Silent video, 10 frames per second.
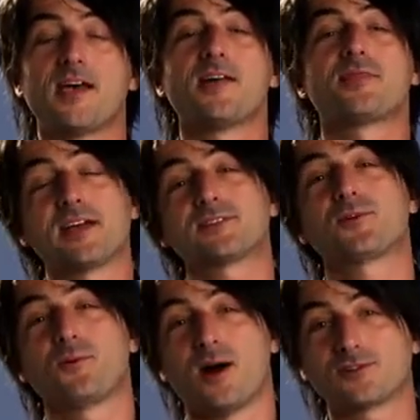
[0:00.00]
Thanks for
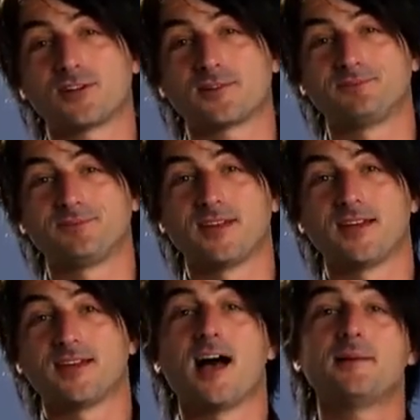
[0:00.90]
watching.
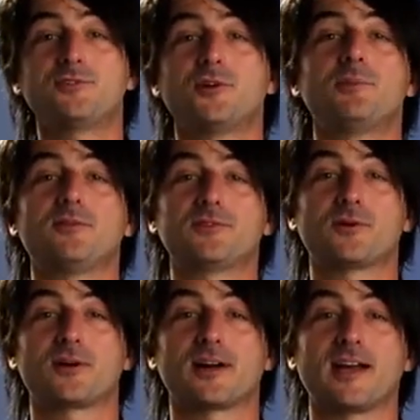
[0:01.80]
I'm Joe
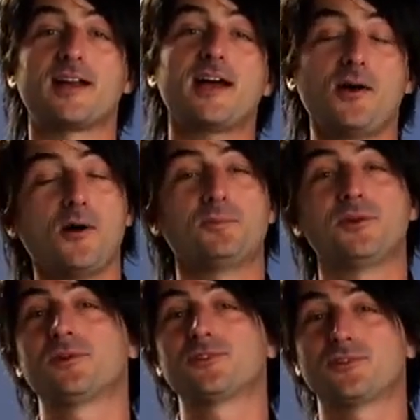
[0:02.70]
Belfiore, and I hope you
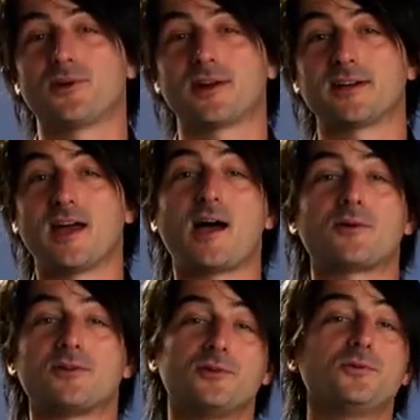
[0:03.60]
enjoy our
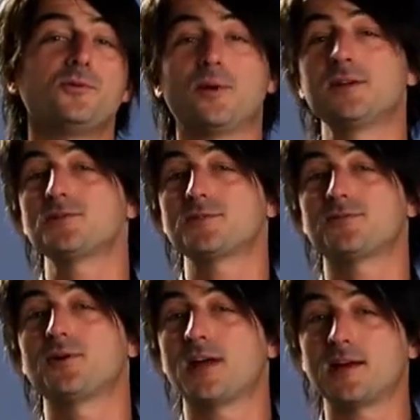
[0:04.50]
new Windows
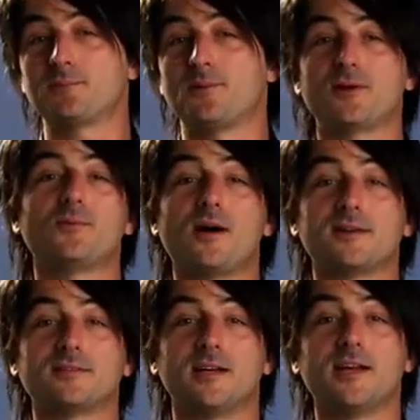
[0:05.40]
Phone
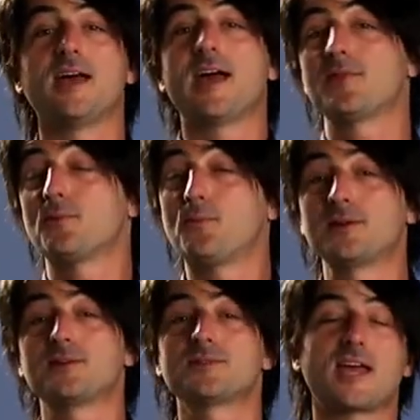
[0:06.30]
8.1 and the
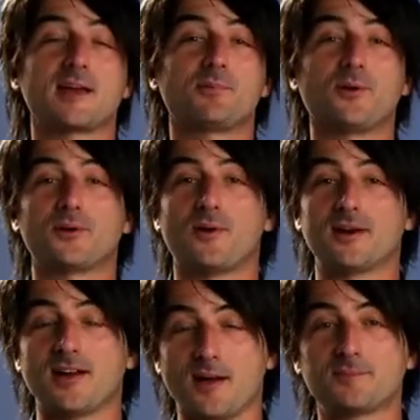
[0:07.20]
Windows
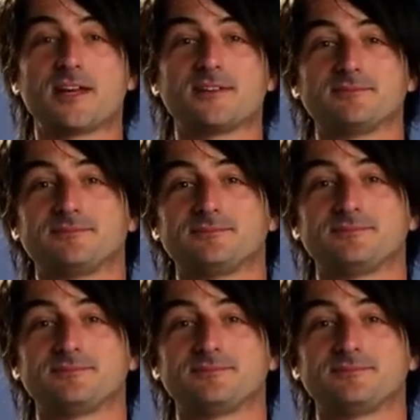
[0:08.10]
8.1 update.